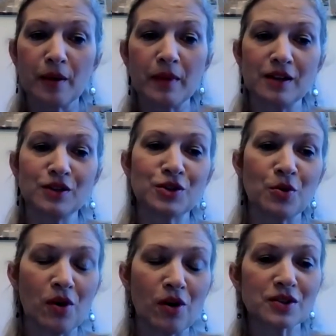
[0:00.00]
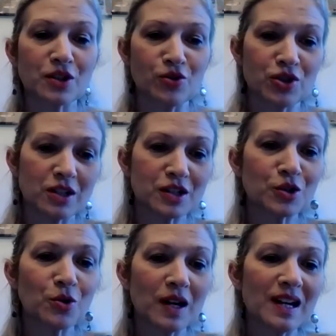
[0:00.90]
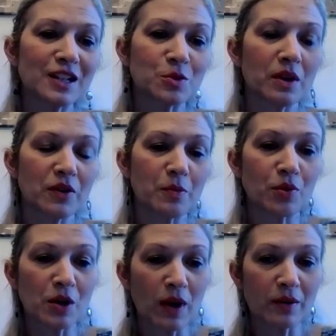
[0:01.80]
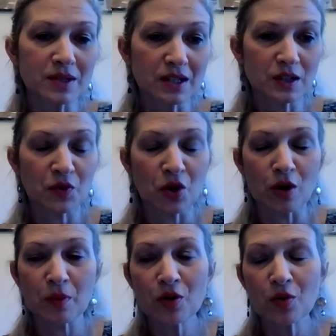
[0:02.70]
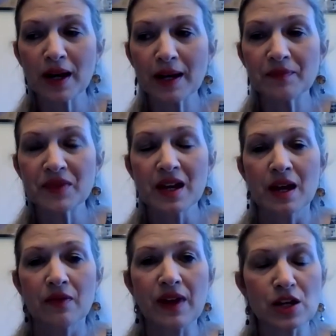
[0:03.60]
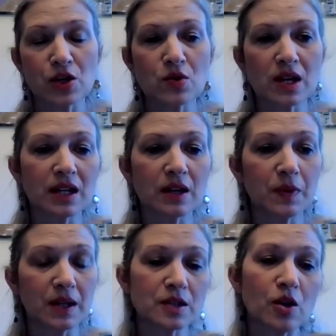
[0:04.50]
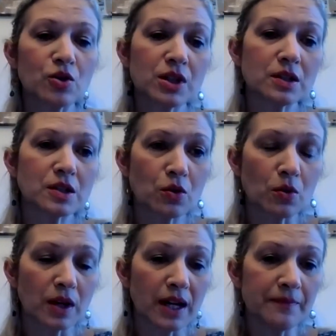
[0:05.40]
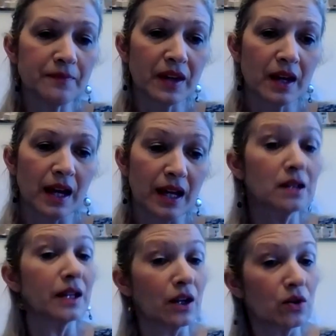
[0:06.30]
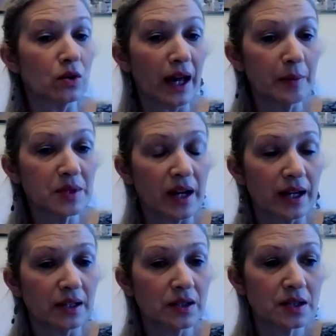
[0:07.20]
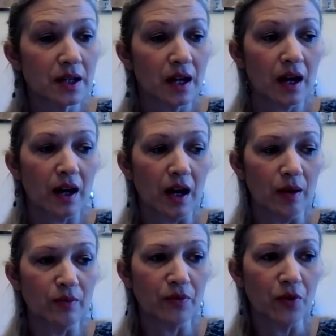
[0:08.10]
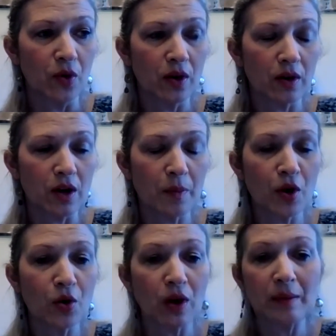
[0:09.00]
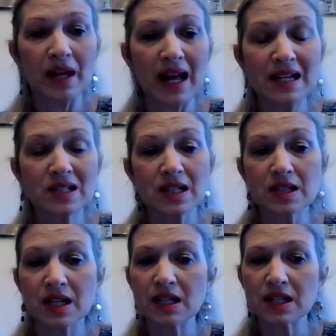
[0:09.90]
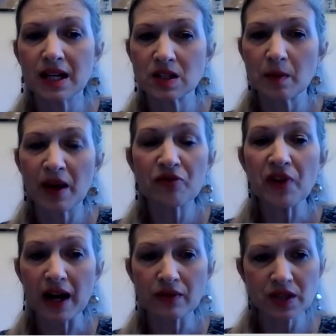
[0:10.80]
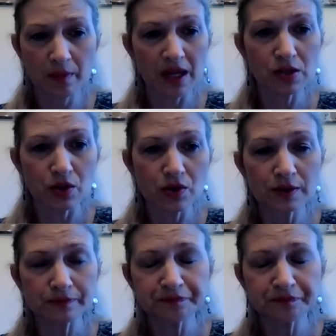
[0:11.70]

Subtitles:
into our associate's degree. It's one of the prerequisites for our program, that you can get the associate's degree in clinical lab science. For our program at ACC, it takes about 5 semesters